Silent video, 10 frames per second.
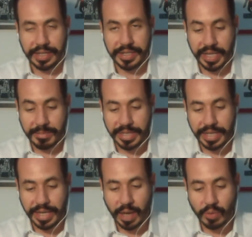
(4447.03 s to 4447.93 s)

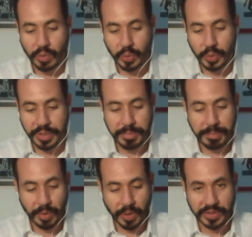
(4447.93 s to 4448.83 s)
Namely, how could it be
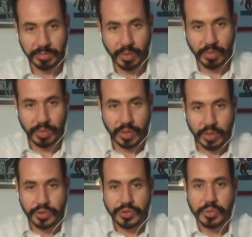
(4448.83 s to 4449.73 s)
possible
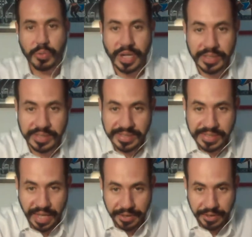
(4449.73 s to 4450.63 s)
to
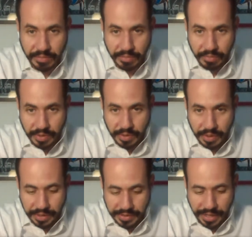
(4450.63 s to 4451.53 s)
reconcile
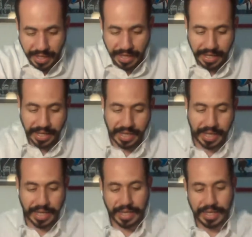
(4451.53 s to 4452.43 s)

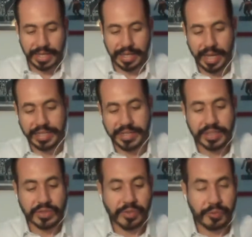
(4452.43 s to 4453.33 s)

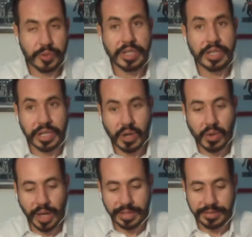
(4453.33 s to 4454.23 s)
ideas of freedom and
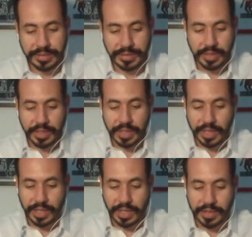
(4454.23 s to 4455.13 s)
equality
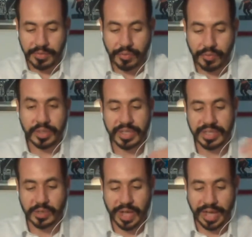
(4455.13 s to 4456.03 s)
invoked
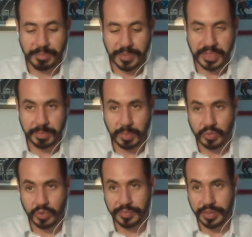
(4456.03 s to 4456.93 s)
as guide
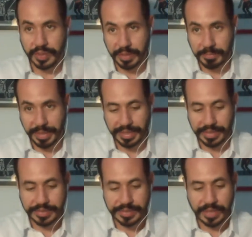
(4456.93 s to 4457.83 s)
principles of the
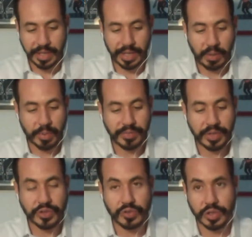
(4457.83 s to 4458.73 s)
independence with
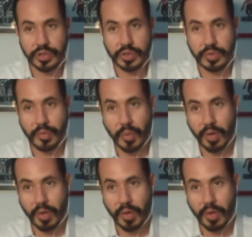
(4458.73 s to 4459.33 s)
the structures of